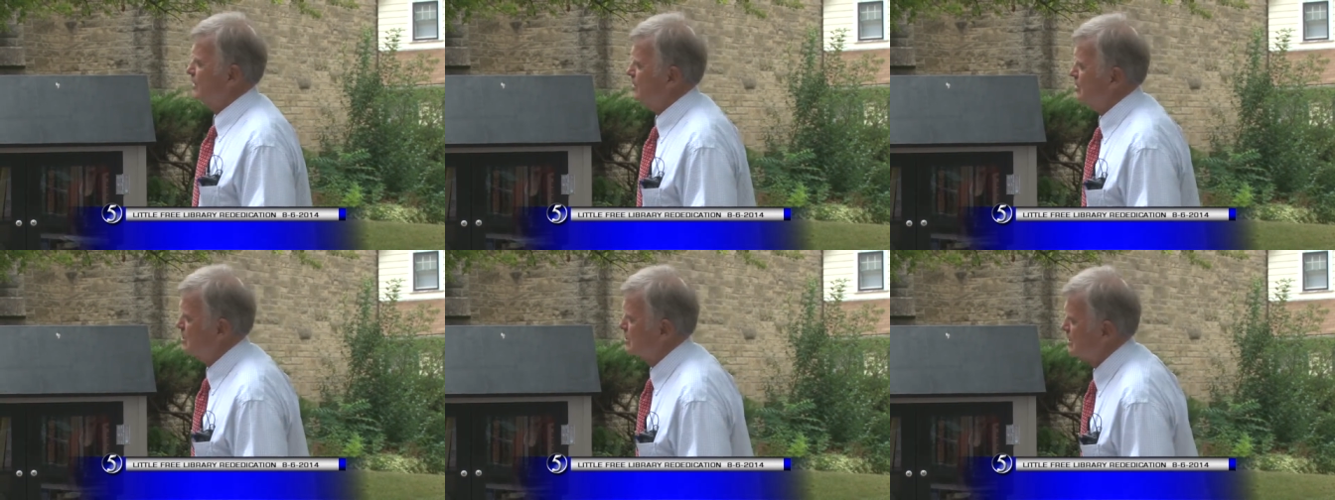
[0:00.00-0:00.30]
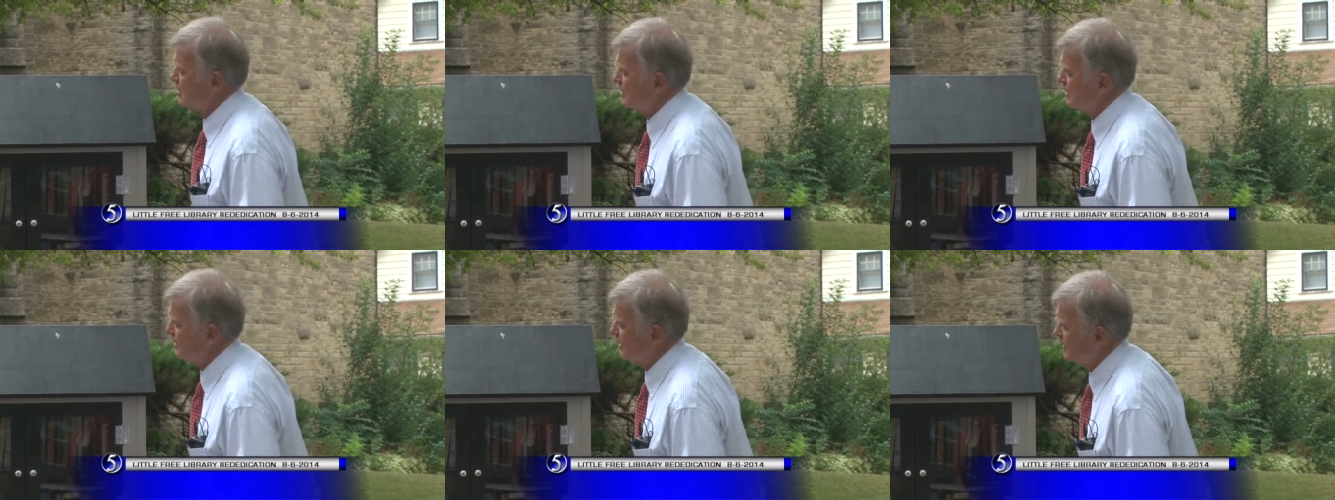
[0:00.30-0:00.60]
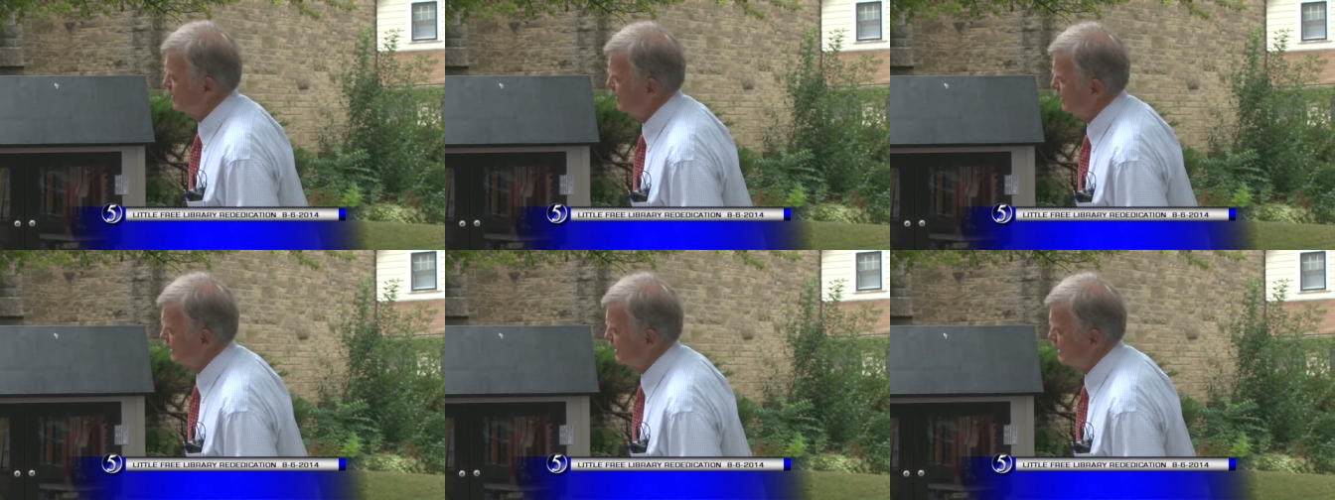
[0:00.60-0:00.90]
it's so,
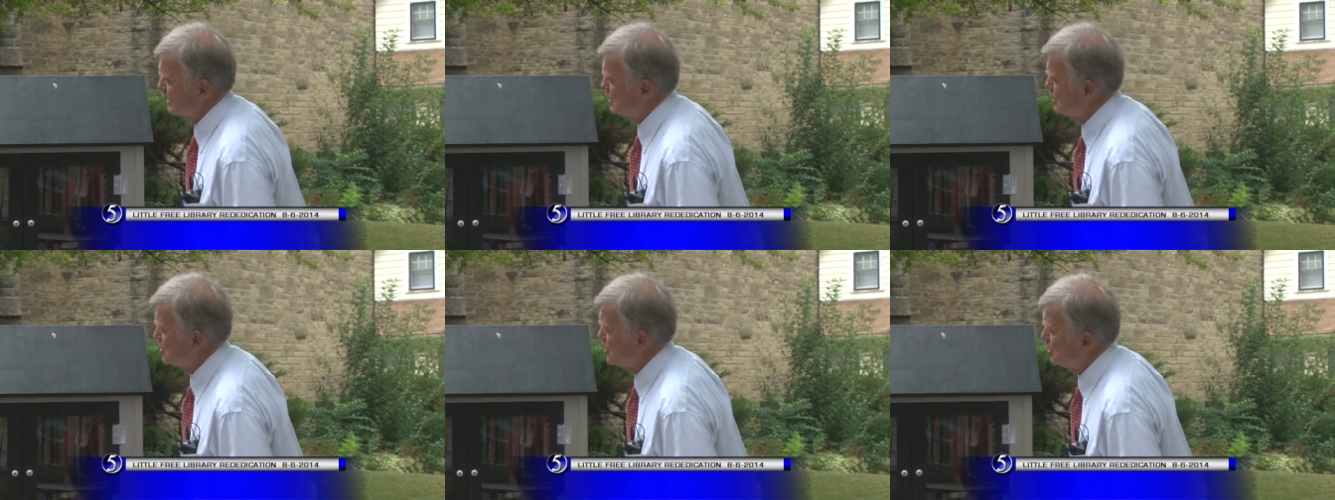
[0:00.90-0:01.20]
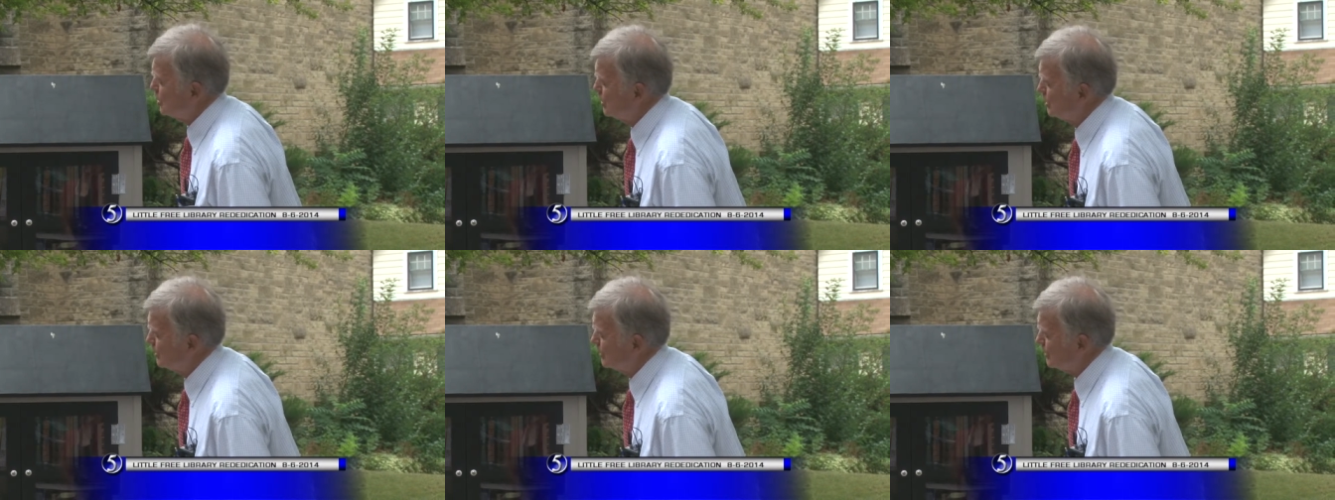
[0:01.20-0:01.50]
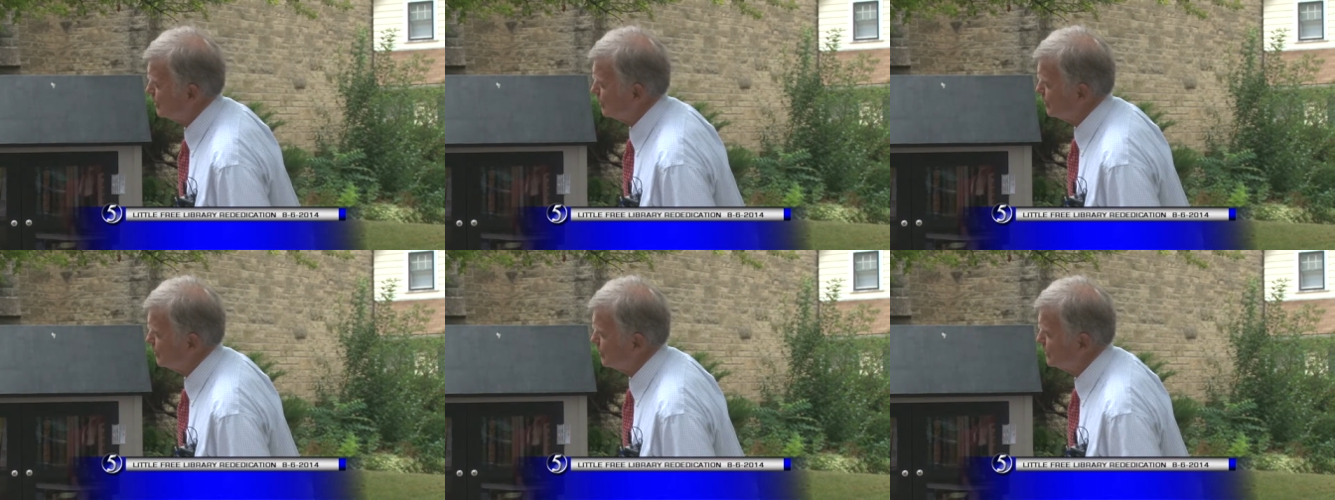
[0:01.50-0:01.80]
yeah. then it's
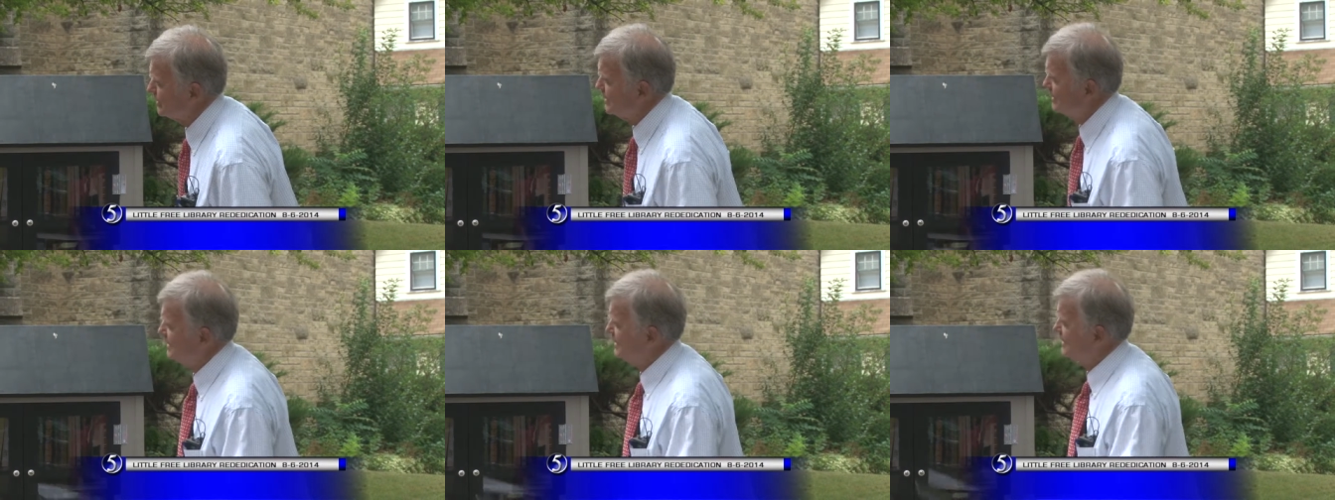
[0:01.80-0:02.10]
yours. So